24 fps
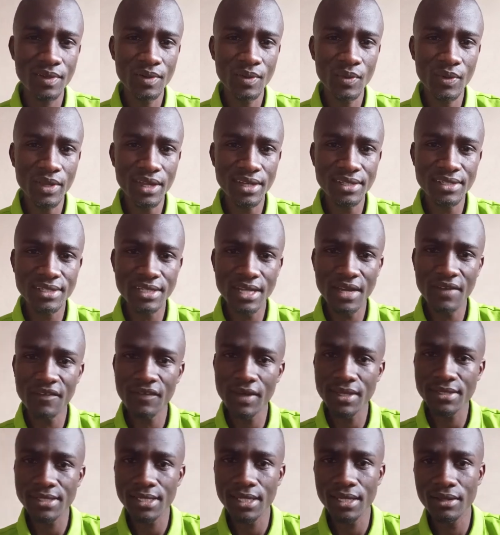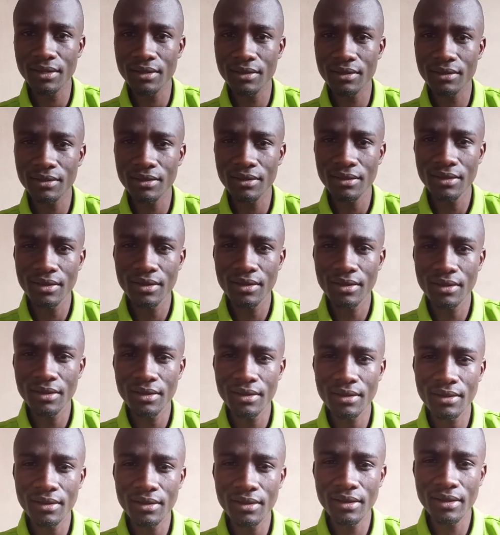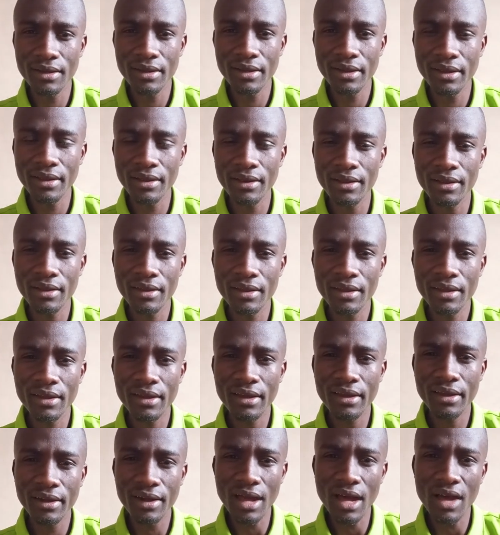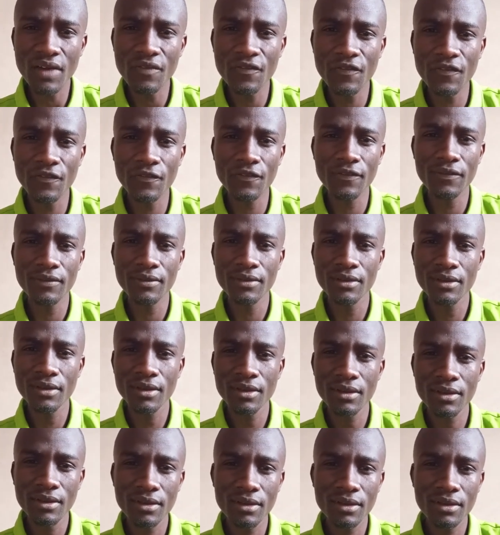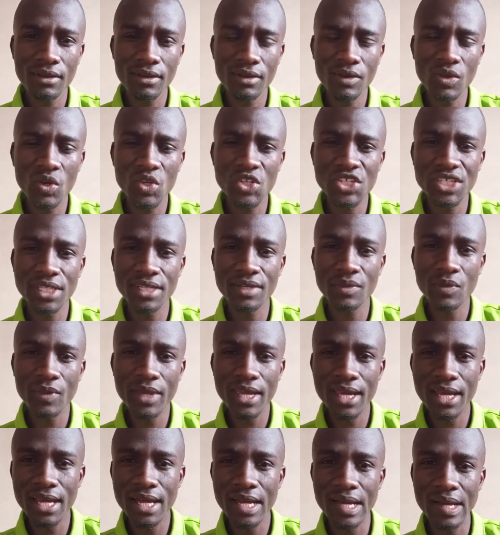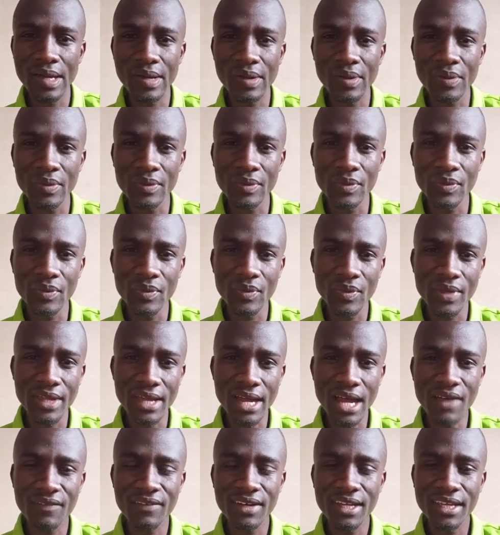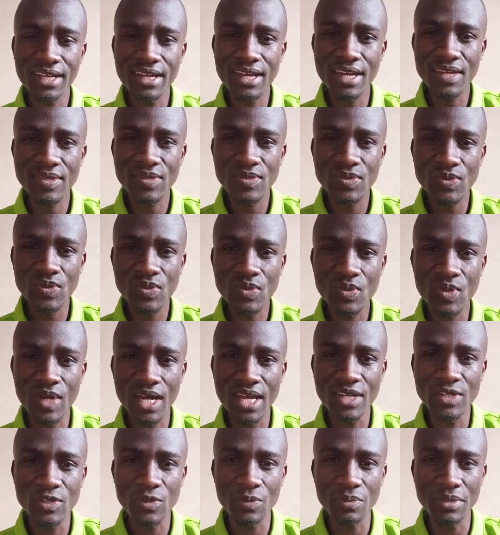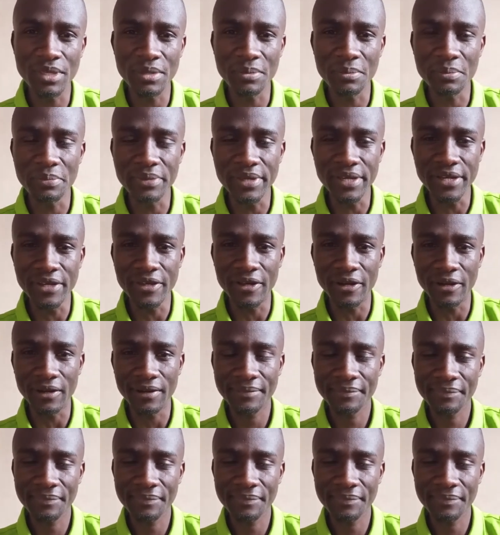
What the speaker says: we are traversing a rough ocean where we have leaders who want to be imperial,